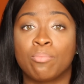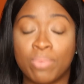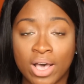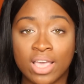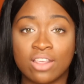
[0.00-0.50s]

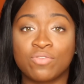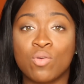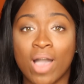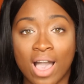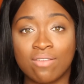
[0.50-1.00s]
But if
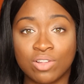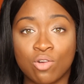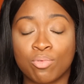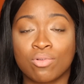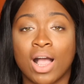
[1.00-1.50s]
you have
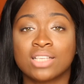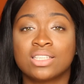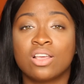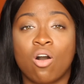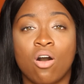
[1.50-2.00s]
low
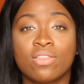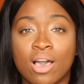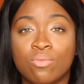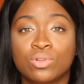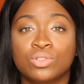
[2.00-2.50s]
porosity, all
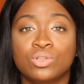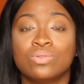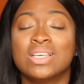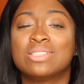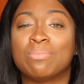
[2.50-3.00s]
that will
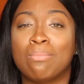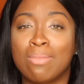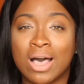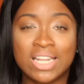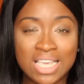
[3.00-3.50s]
do is
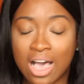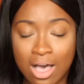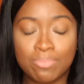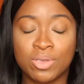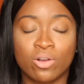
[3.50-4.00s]
muddy
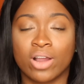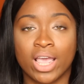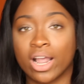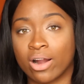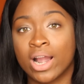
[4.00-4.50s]
up your
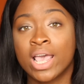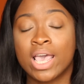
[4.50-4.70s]
hair.